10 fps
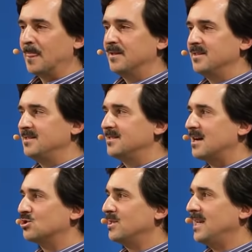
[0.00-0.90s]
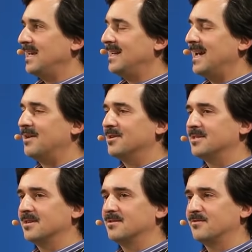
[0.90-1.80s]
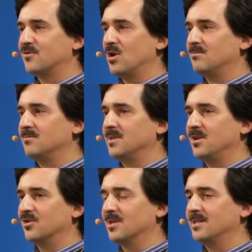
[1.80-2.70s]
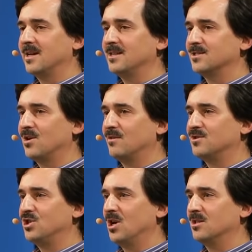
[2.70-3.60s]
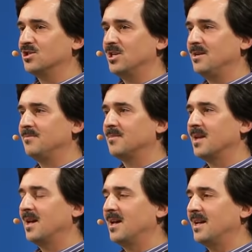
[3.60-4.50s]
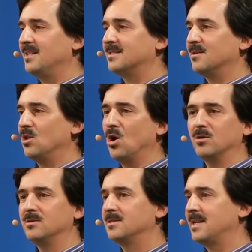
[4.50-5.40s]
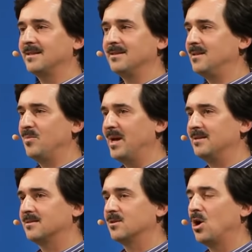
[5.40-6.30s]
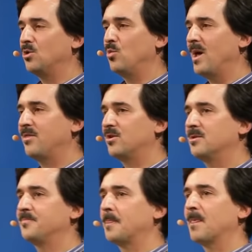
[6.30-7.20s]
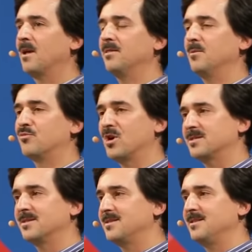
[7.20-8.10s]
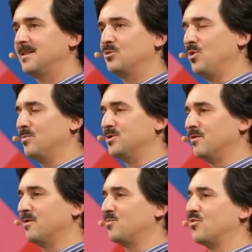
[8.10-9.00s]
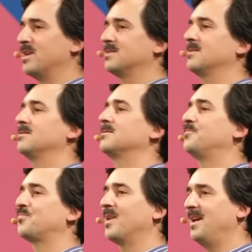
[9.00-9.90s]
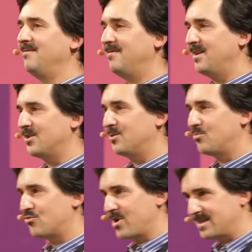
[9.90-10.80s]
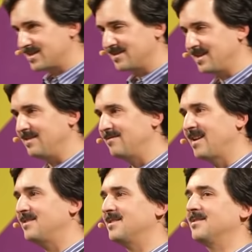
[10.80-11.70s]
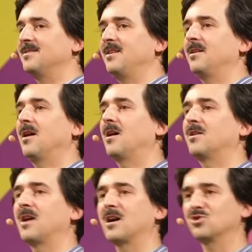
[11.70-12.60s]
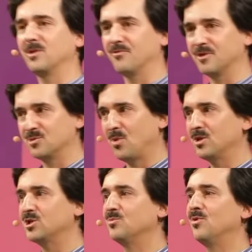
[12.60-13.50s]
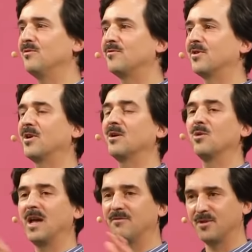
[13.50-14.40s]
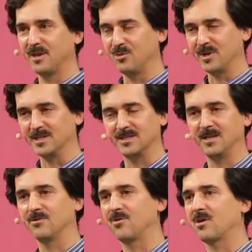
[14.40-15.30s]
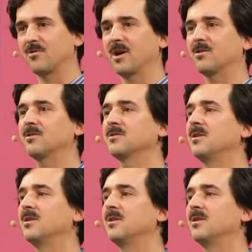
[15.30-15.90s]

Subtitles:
This is actually inherited from the early days of geology, and it's a long-standing debate on whether the processes that we observe at present, in their present intensity, are actually responsible for everything we can see in the rock record,